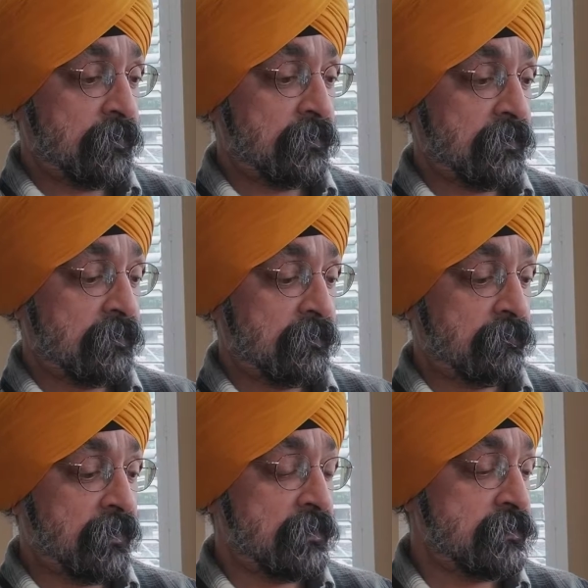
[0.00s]
mean, you can
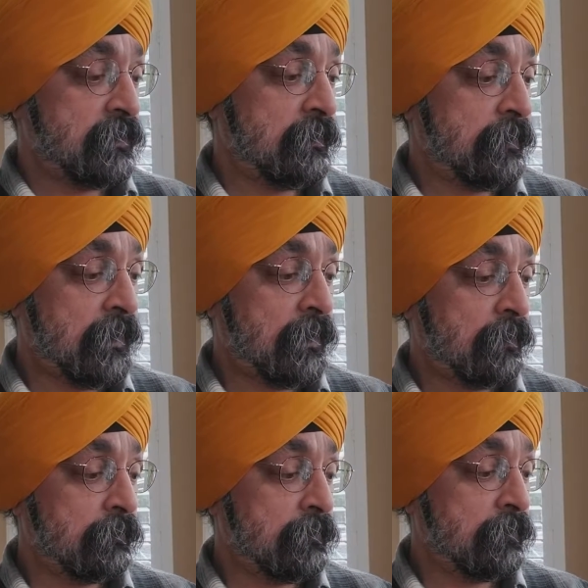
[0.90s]
mention
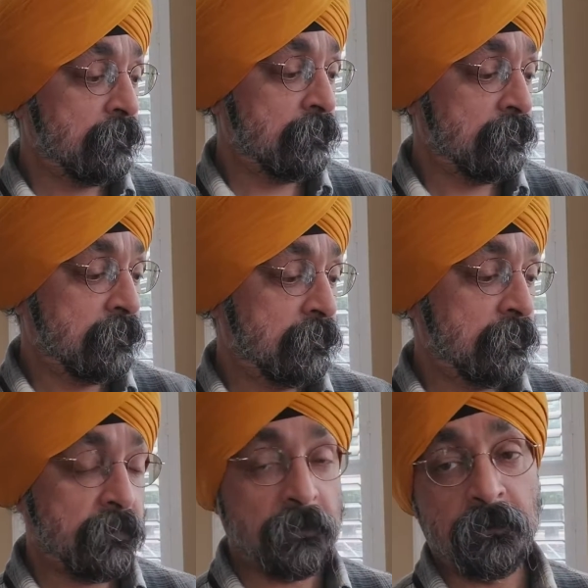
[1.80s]
about
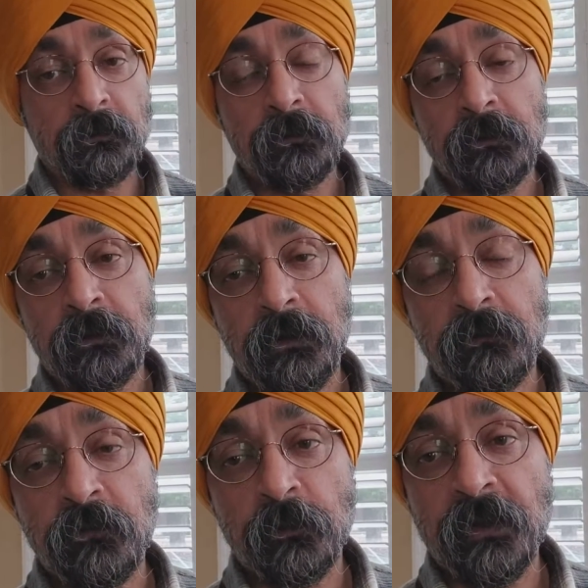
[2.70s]

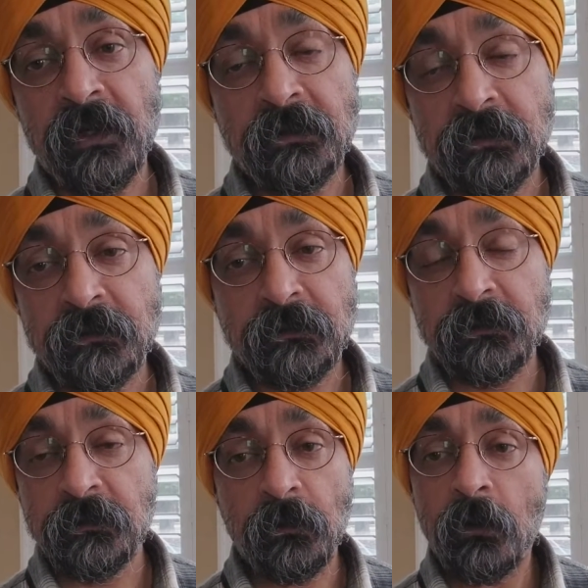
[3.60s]
if your price
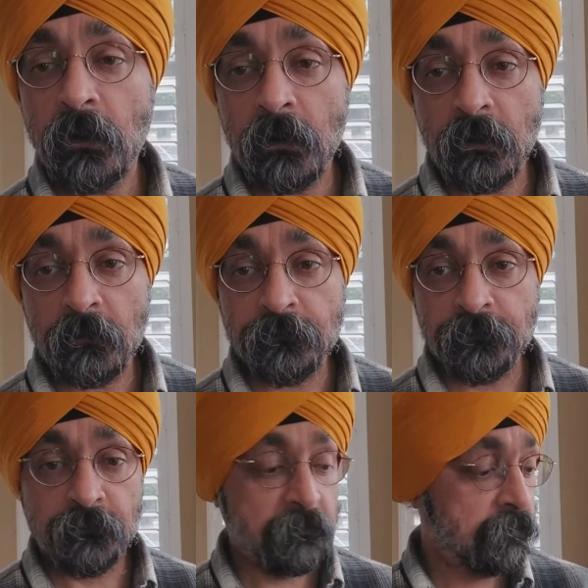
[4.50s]
is
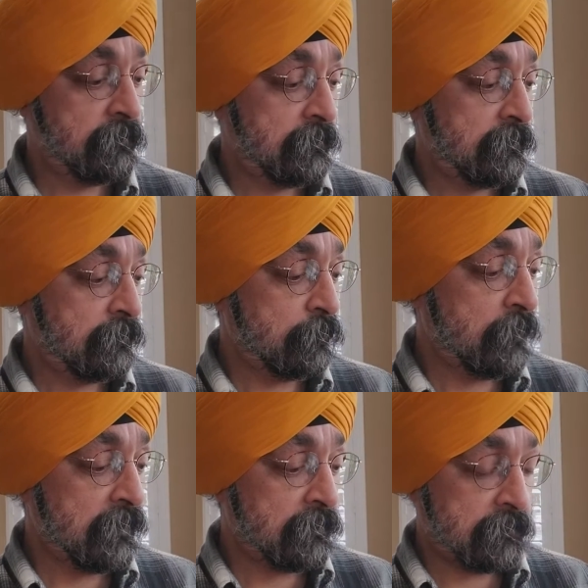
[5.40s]
off
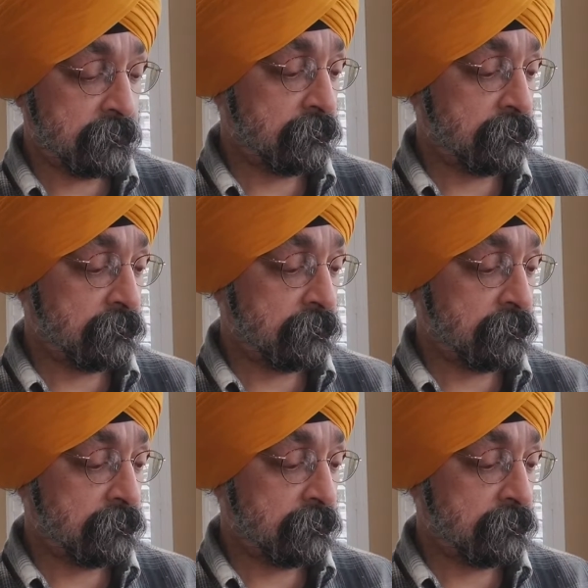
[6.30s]
with